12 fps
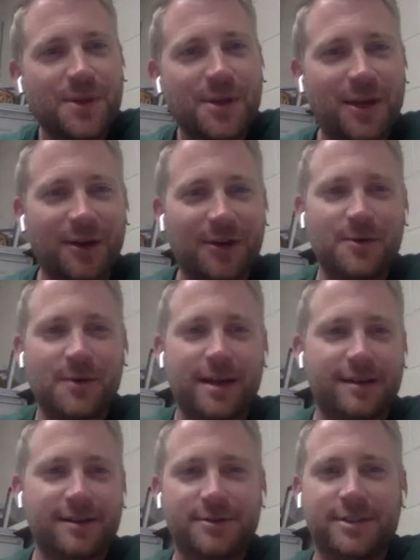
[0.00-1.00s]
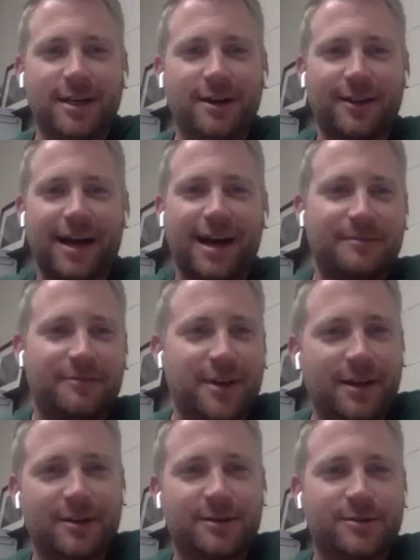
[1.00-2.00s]
you see all the hype
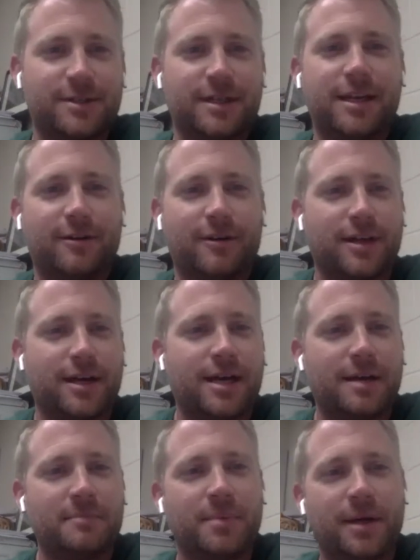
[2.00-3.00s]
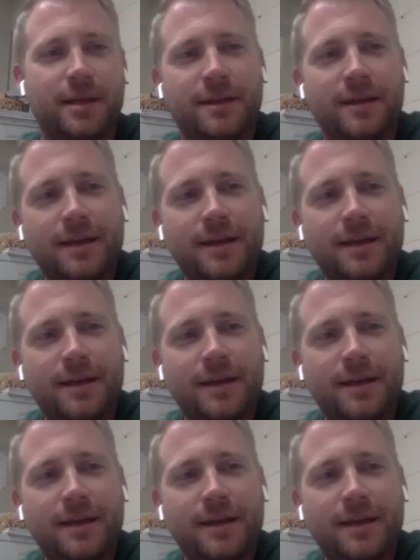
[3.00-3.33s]
videos and hear all the hype, but